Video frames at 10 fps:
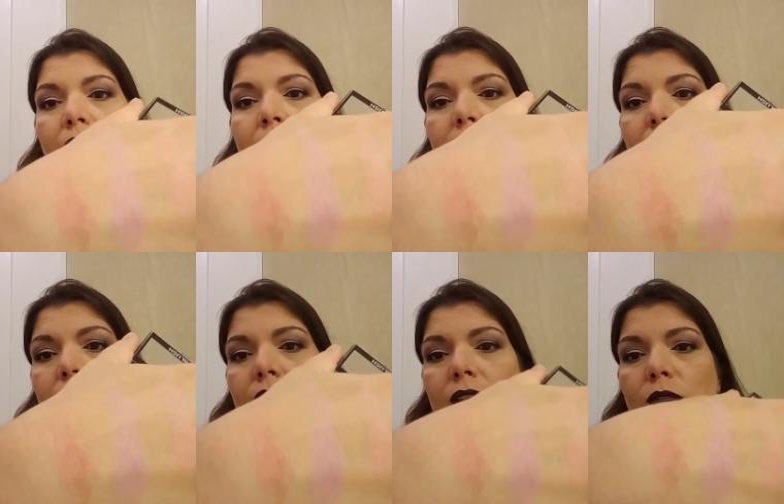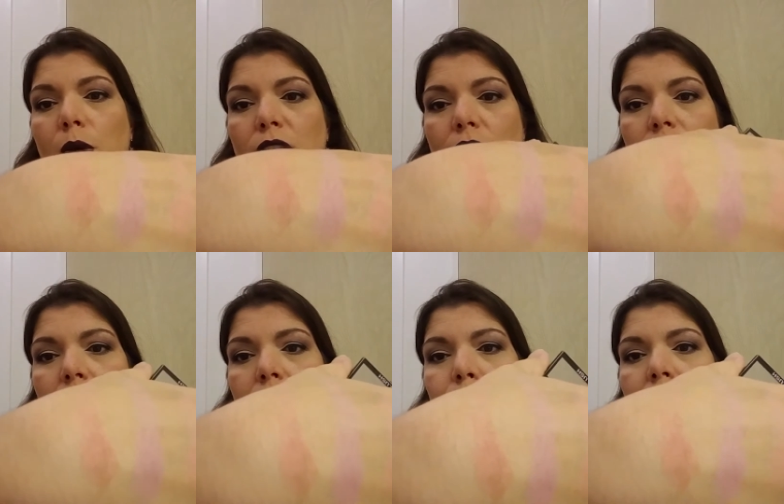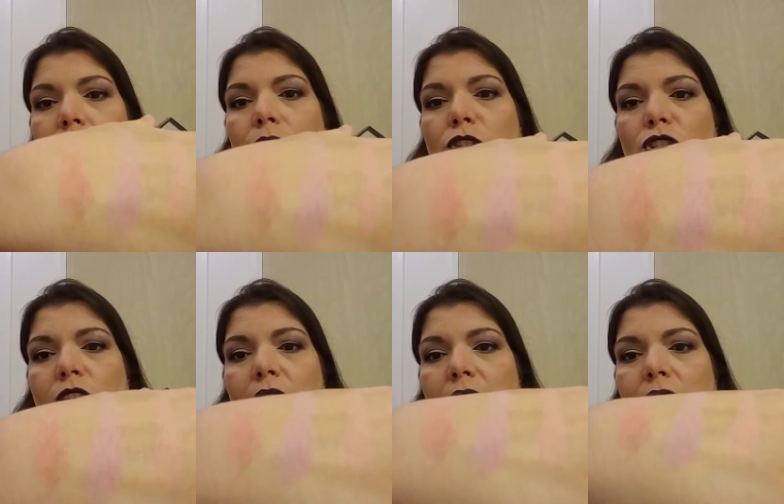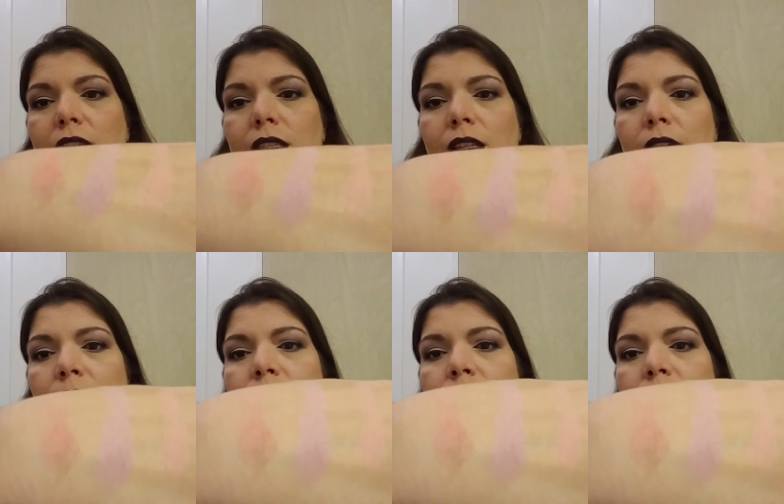And there is the swatch of the three different shades.